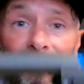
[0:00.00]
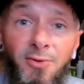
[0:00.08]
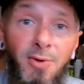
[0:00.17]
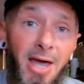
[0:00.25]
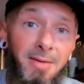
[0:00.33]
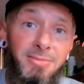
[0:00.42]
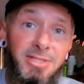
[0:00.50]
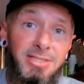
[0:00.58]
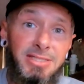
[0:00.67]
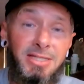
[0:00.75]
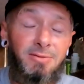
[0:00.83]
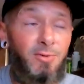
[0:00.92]
If you happen to
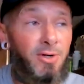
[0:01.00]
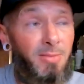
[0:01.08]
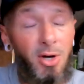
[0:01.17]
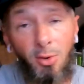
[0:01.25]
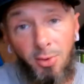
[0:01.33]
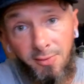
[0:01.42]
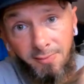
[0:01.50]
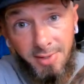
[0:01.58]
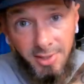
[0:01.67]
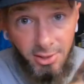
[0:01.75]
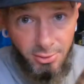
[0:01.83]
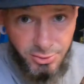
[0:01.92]
seen one of my older
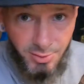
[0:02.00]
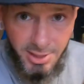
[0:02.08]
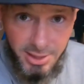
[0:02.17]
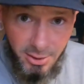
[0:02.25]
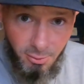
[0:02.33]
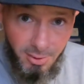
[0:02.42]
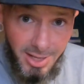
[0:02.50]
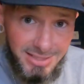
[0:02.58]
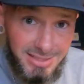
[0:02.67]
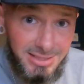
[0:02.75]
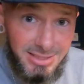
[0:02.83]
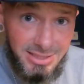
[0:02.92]
videos right here where I
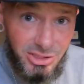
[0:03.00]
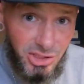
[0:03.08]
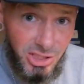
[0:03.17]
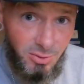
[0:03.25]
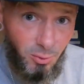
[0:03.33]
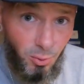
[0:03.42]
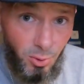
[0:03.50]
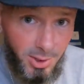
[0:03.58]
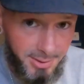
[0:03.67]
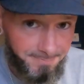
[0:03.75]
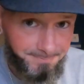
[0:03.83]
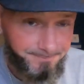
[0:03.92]
did the Gen
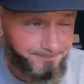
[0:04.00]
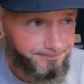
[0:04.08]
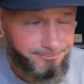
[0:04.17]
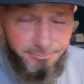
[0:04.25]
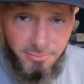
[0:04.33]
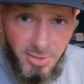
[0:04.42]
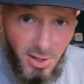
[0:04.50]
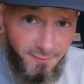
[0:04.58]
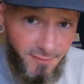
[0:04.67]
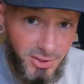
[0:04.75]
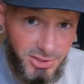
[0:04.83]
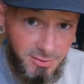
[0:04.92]
1
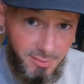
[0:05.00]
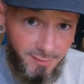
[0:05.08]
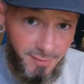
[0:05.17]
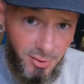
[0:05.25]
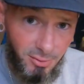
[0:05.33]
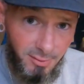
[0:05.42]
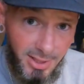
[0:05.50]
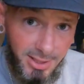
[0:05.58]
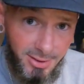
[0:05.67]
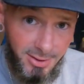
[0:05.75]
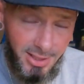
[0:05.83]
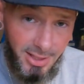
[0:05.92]
version review right
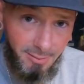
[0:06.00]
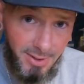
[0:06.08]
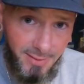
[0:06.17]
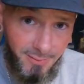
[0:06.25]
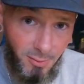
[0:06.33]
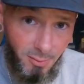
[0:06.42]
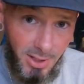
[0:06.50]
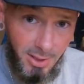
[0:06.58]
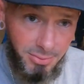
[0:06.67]
here that I ran for a while,